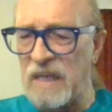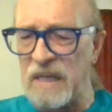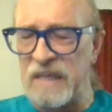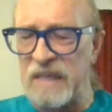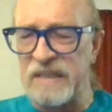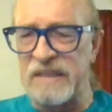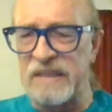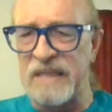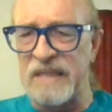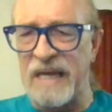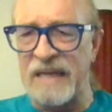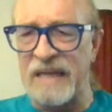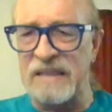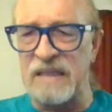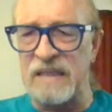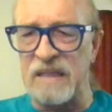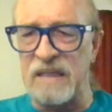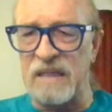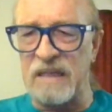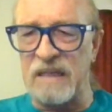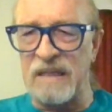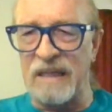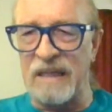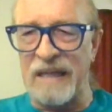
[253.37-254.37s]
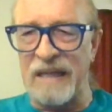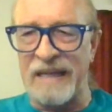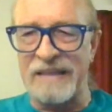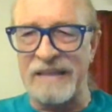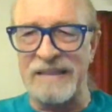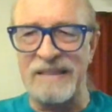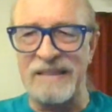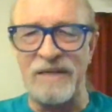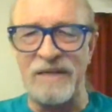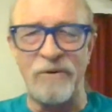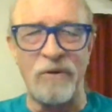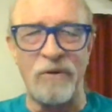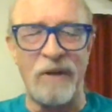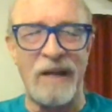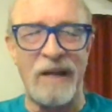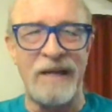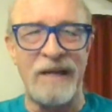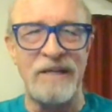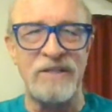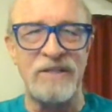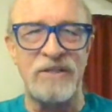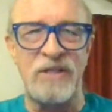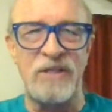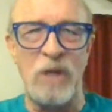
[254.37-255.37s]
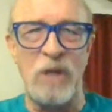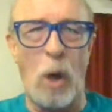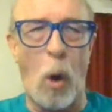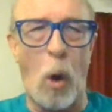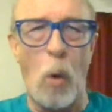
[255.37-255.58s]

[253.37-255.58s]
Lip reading: is that like centerline is the